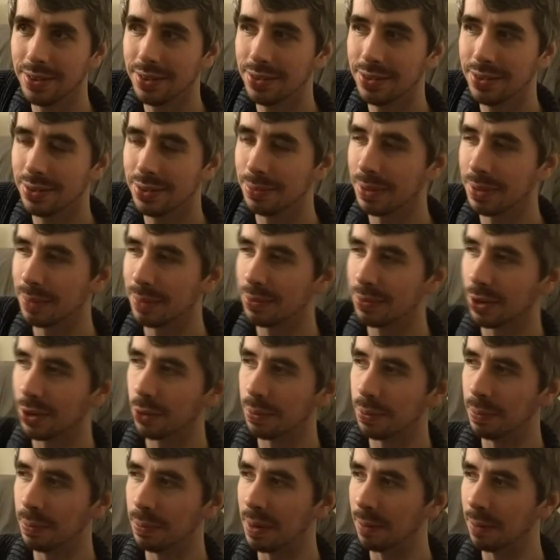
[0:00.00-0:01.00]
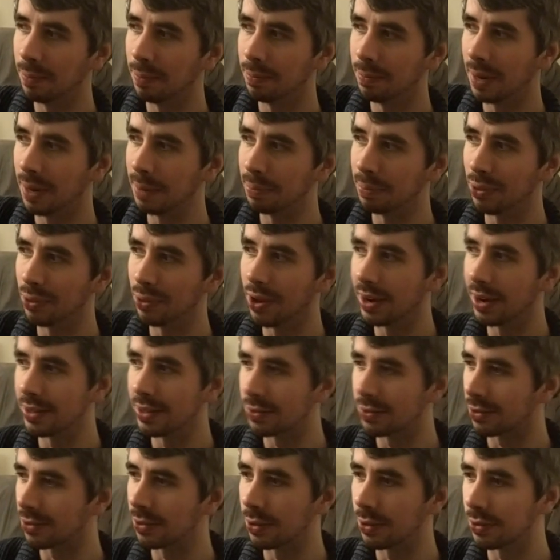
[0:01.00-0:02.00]
Sometimes I open up my
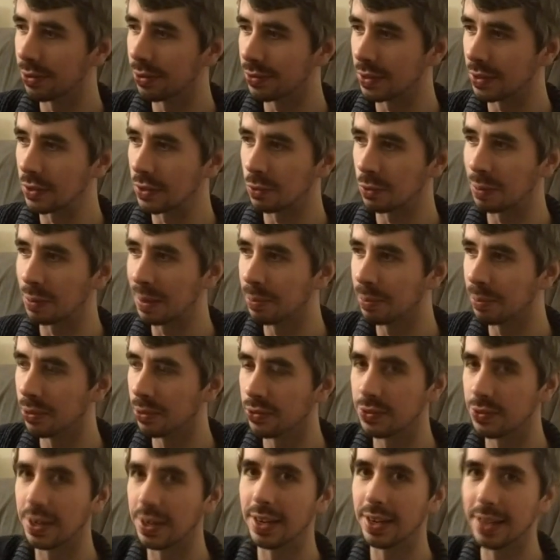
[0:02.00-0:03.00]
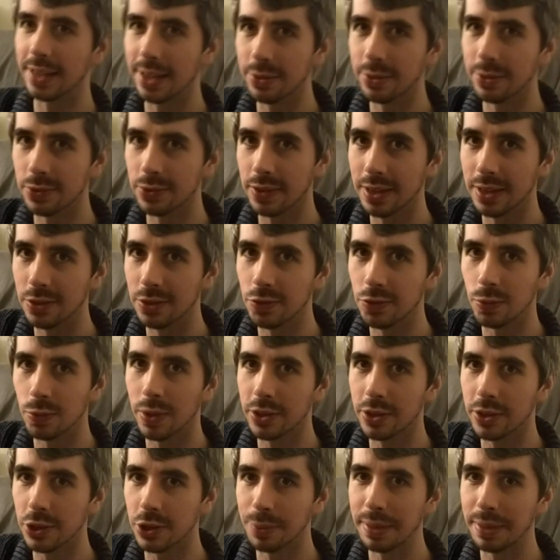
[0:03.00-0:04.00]
blinds and there are 6 people standing outside just
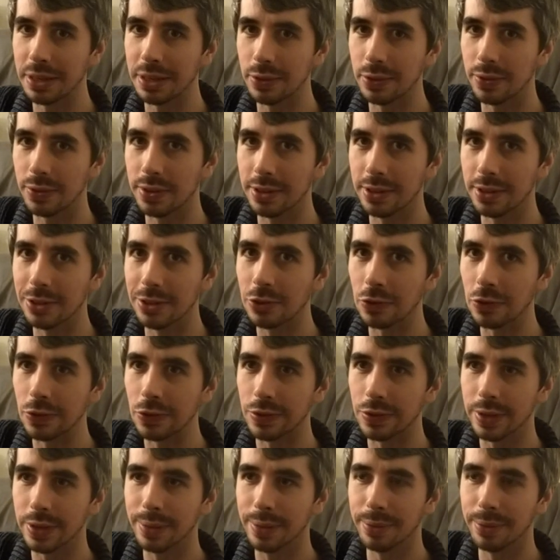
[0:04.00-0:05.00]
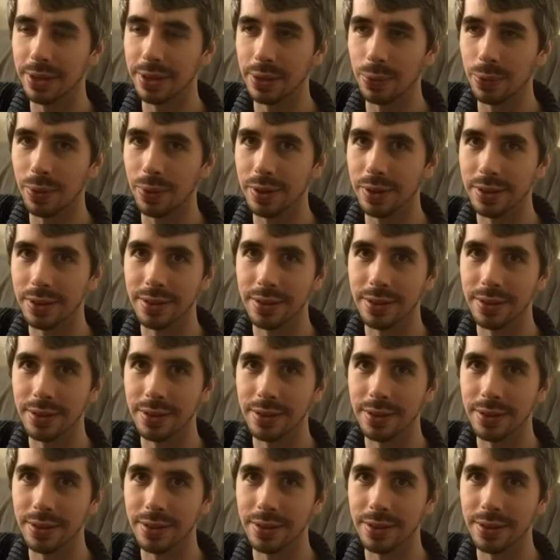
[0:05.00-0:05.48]
watching me do the dishes, and I'm like, why?